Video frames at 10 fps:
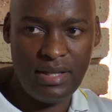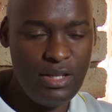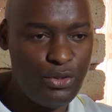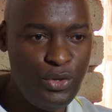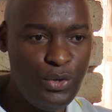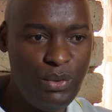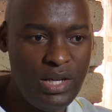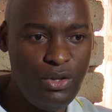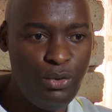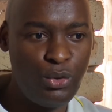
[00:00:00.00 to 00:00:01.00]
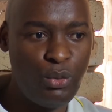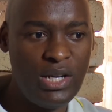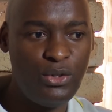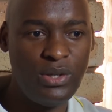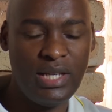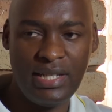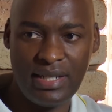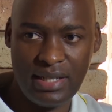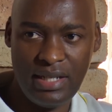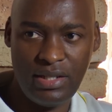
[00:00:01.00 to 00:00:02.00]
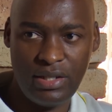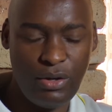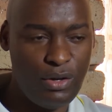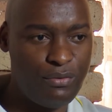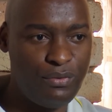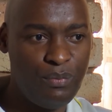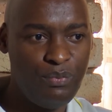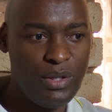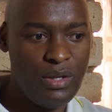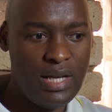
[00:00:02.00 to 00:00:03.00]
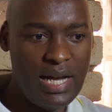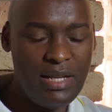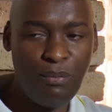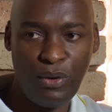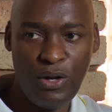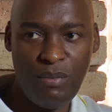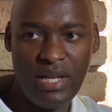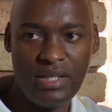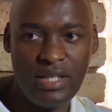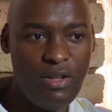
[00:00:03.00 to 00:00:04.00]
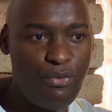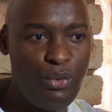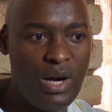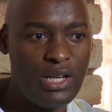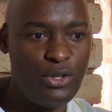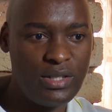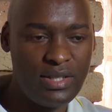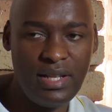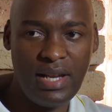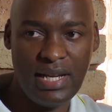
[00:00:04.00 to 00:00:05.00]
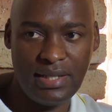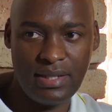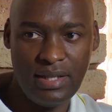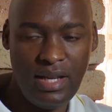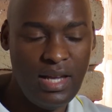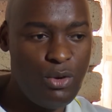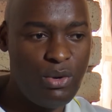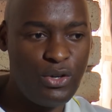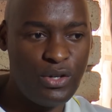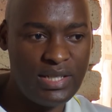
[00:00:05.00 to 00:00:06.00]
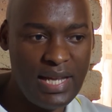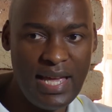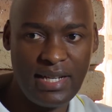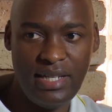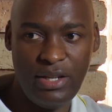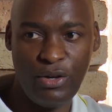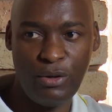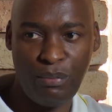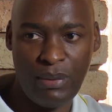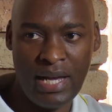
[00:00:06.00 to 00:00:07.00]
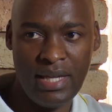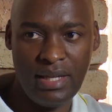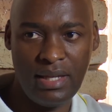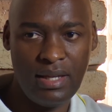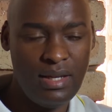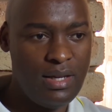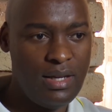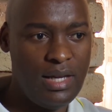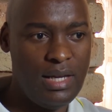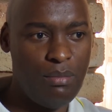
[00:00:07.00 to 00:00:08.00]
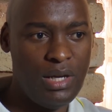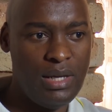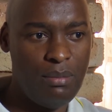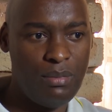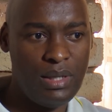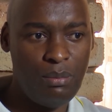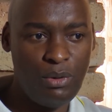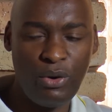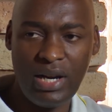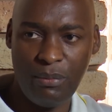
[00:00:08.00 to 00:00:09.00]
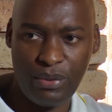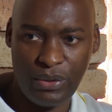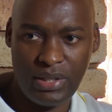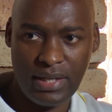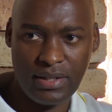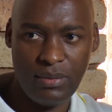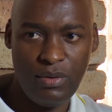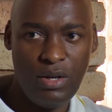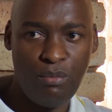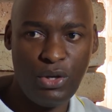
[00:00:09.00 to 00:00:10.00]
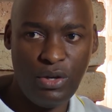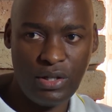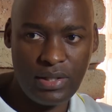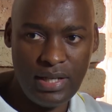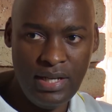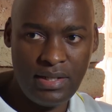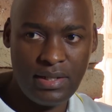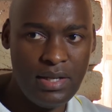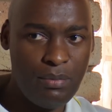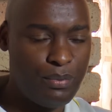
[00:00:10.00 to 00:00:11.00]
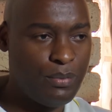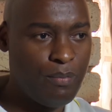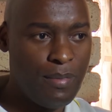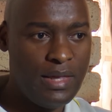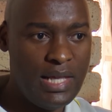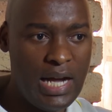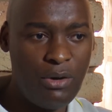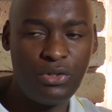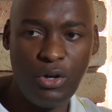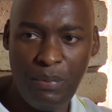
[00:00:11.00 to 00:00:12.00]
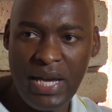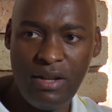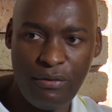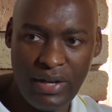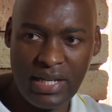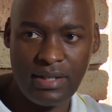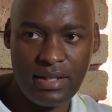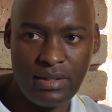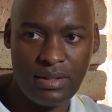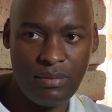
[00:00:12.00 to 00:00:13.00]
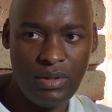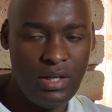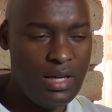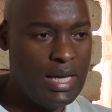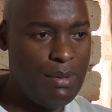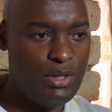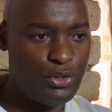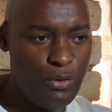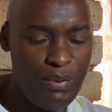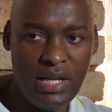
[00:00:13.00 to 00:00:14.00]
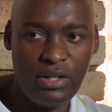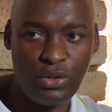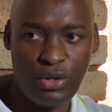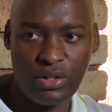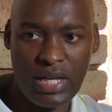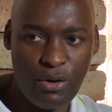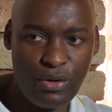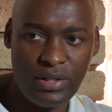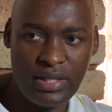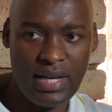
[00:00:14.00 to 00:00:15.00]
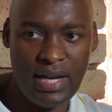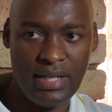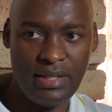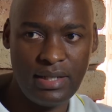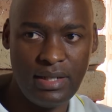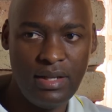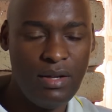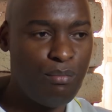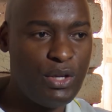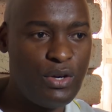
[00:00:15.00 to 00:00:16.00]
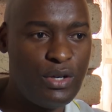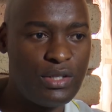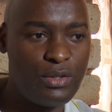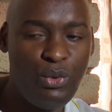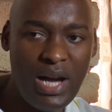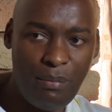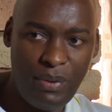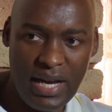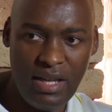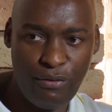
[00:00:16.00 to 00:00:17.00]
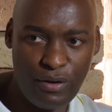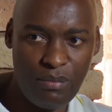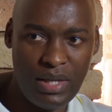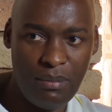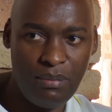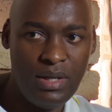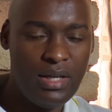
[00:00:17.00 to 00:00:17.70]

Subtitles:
There's no way you'd want to get rid of unemployment if we are not serious and we're not acting on buying local products. Because IDRIP now is opening factories, is opening stores across the country because we are buying from them.